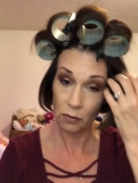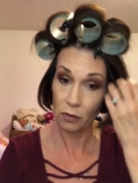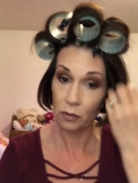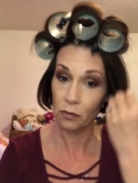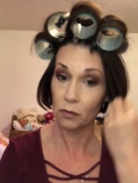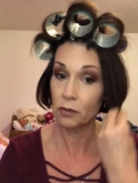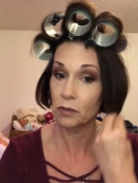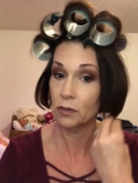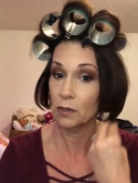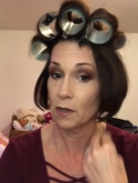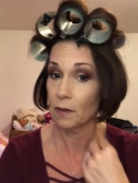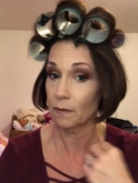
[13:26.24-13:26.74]

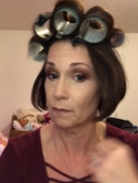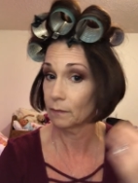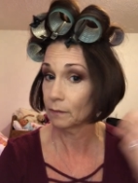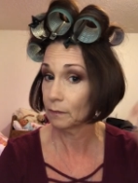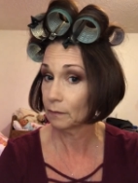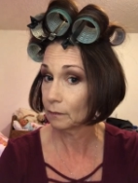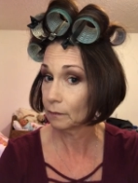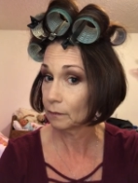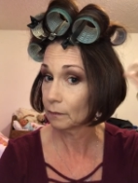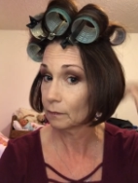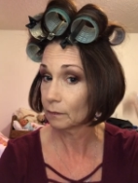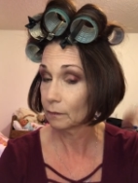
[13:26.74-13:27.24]
using?
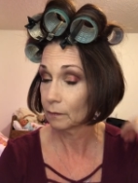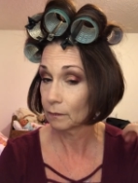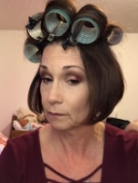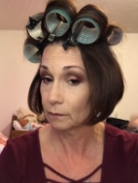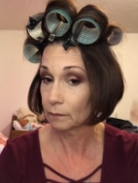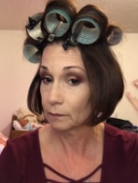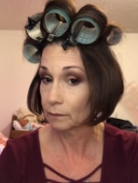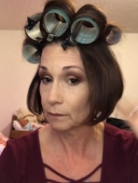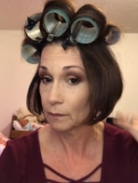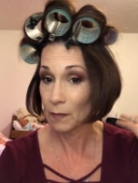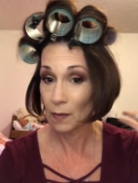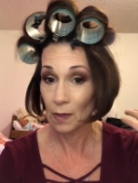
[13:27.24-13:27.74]

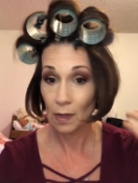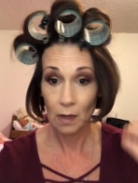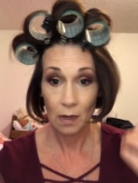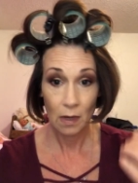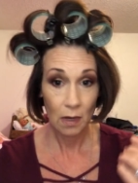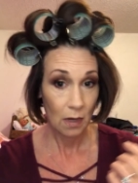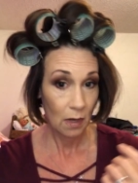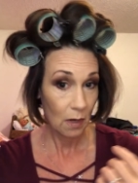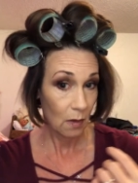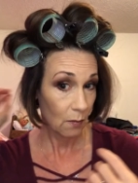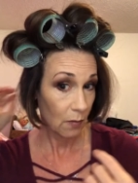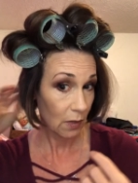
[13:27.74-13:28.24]

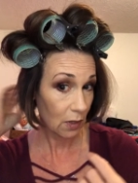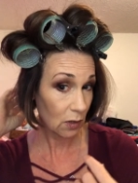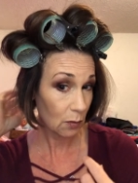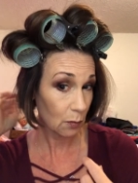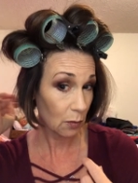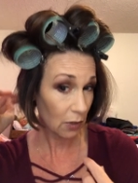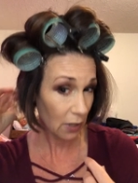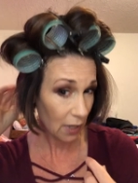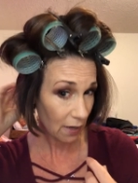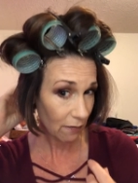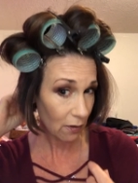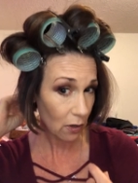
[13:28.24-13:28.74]
Because
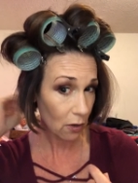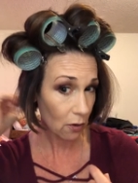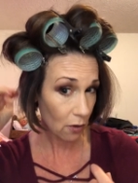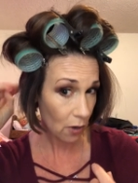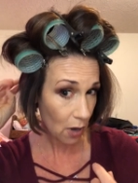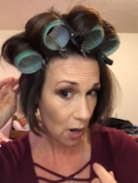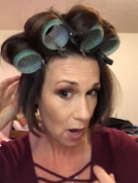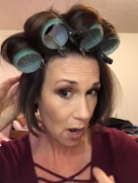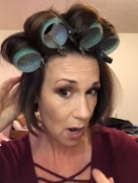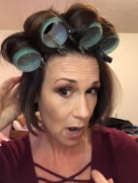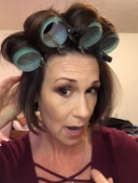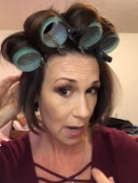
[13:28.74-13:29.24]
believe it or
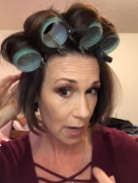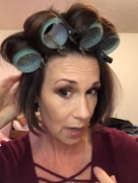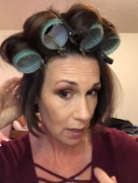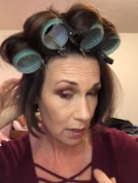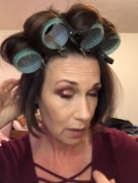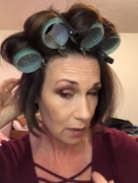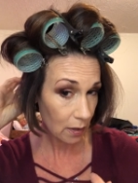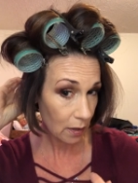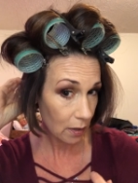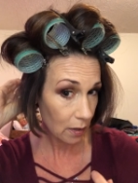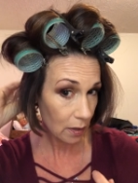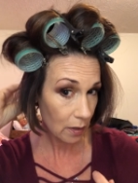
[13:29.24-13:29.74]
not,
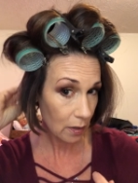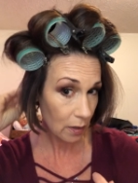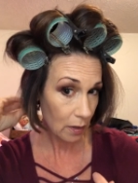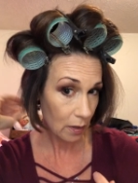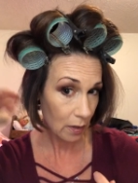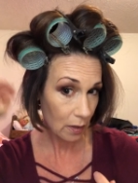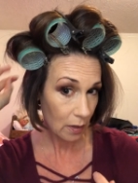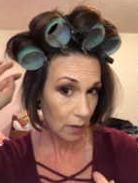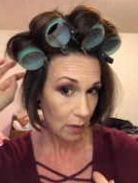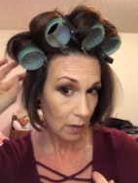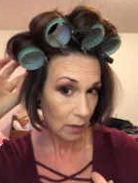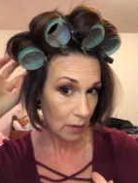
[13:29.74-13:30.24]

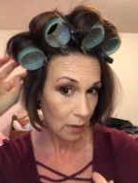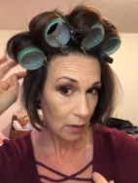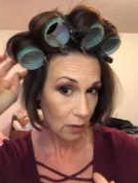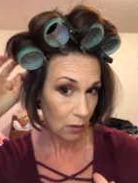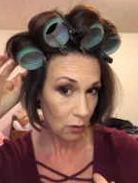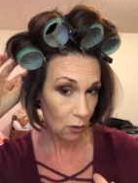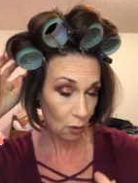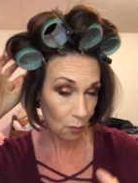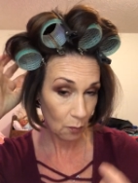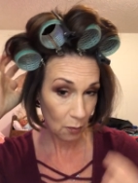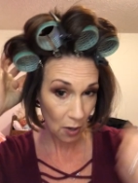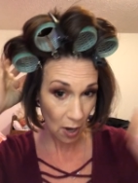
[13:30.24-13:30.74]

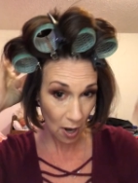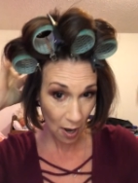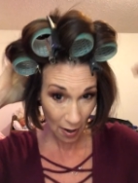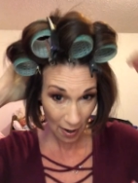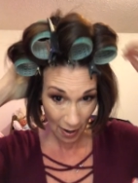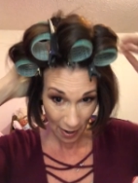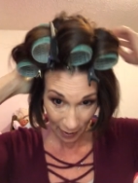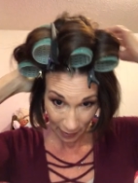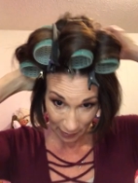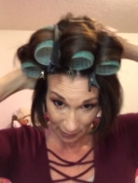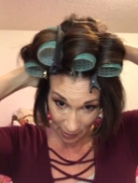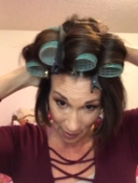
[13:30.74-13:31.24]
your
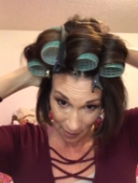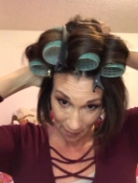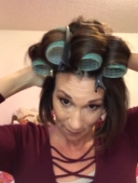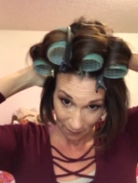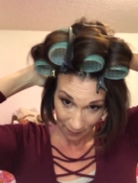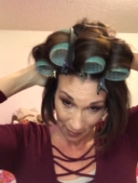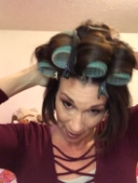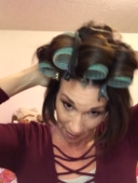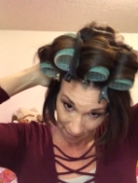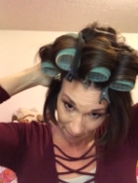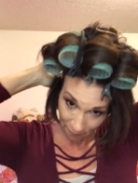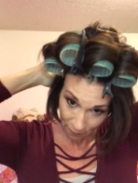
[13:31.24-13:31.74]
products
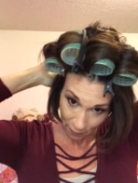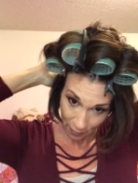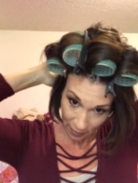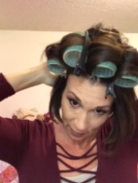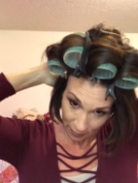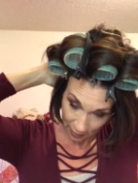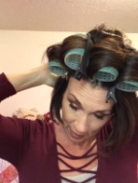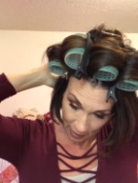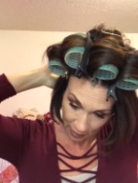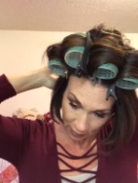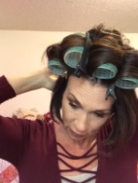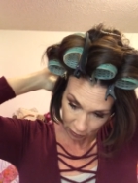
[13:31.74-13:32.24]
have
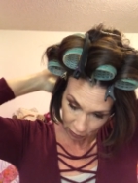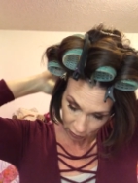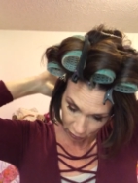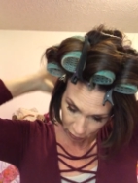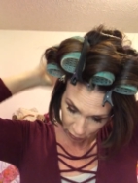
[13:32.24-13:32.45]
everything to